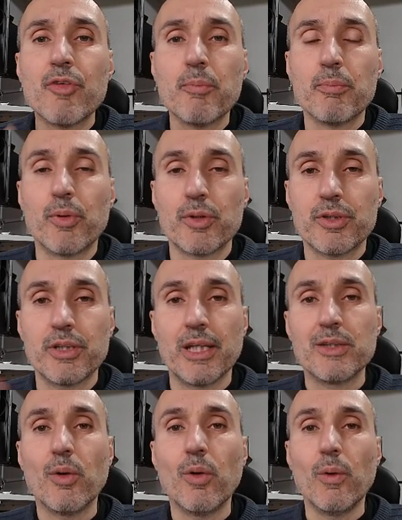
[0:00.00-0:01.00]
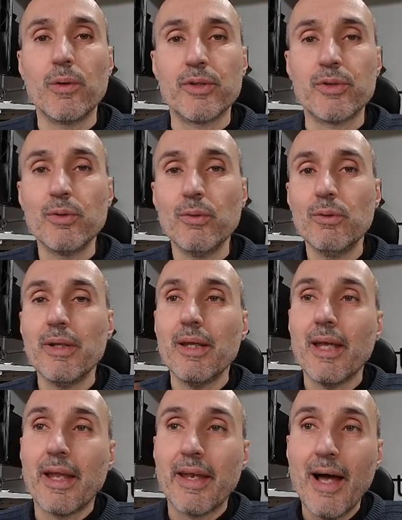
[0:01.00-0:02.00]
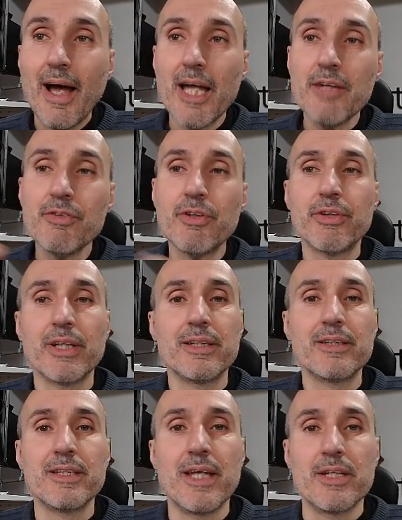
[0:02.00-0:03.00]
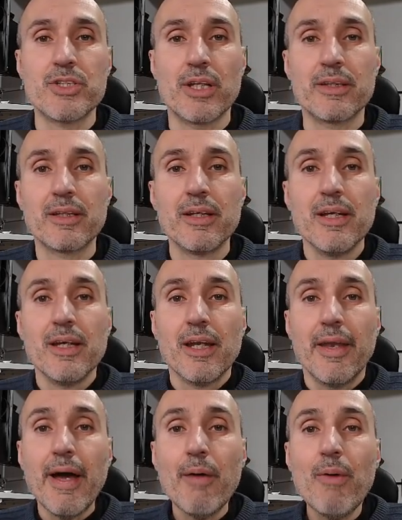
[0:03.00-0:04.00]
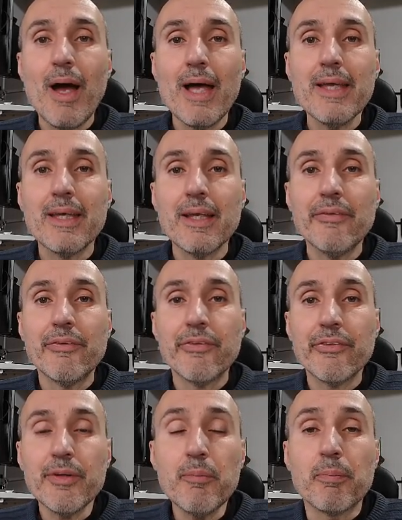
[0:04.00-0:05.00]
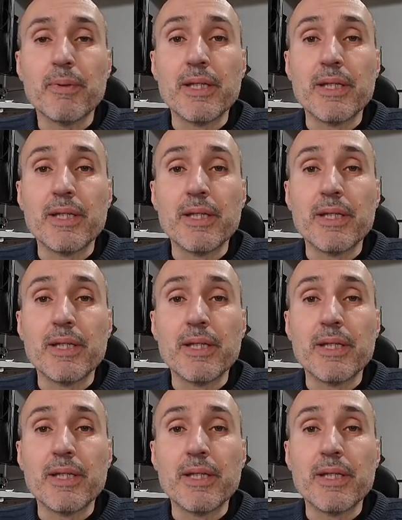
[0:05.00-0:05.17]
imported all the tool, and I've created the agent. Now I can simply